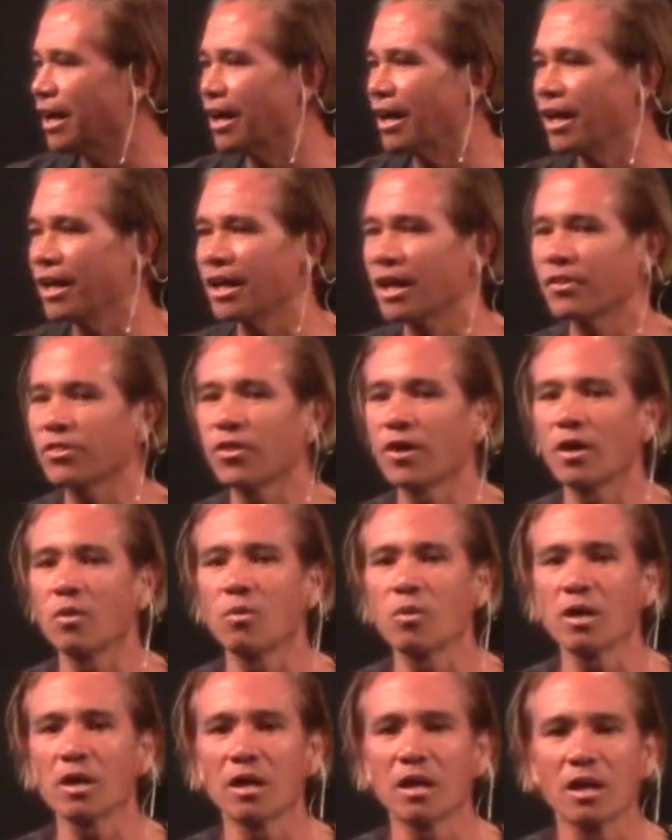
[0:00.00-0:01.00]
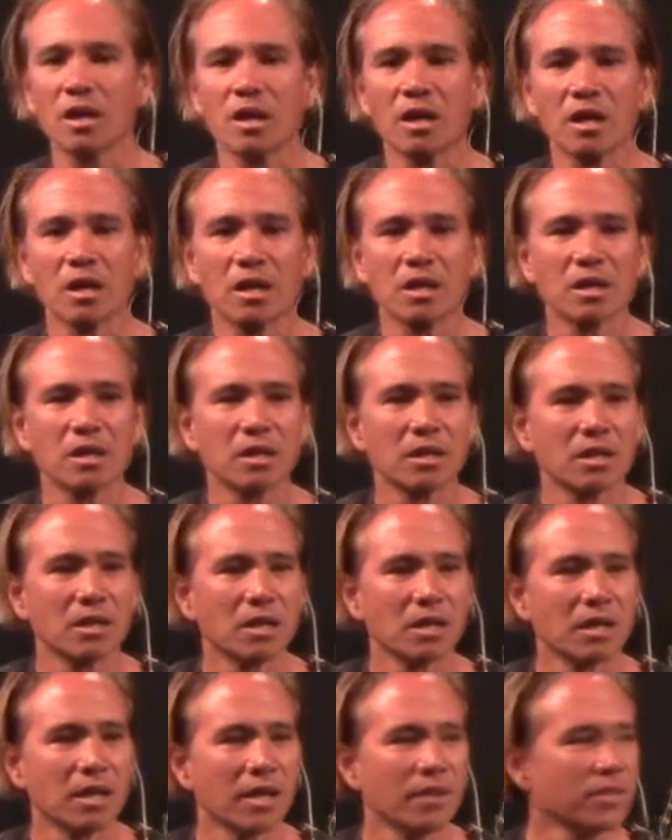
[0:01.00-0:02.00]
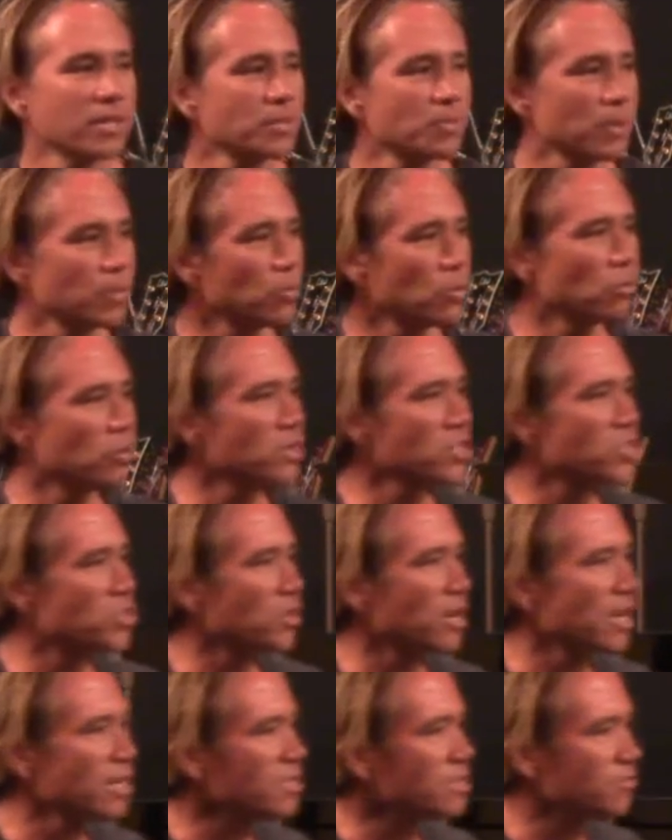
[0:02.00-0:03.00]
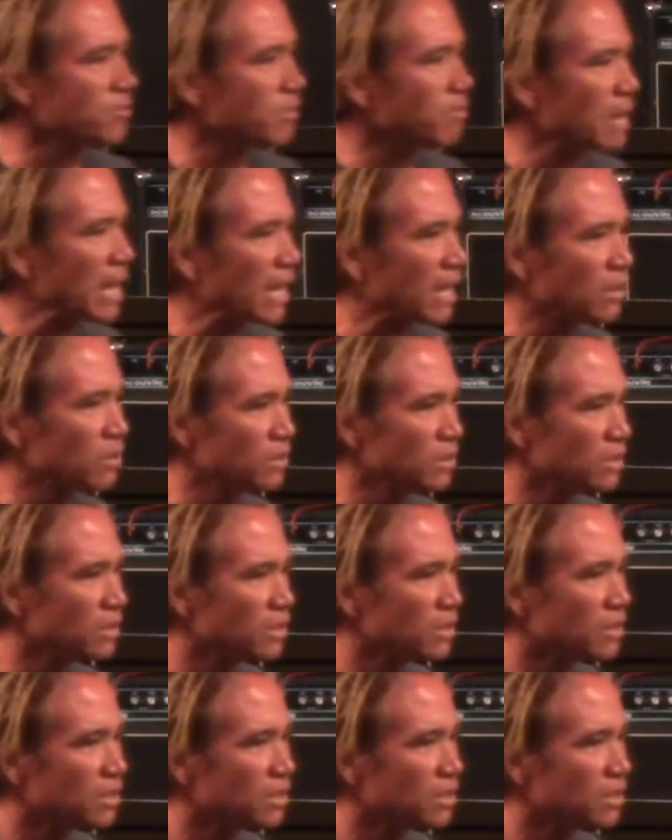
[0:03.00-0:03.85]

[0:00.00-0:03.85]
And I thought, what a. And these people weren't dressed for battle,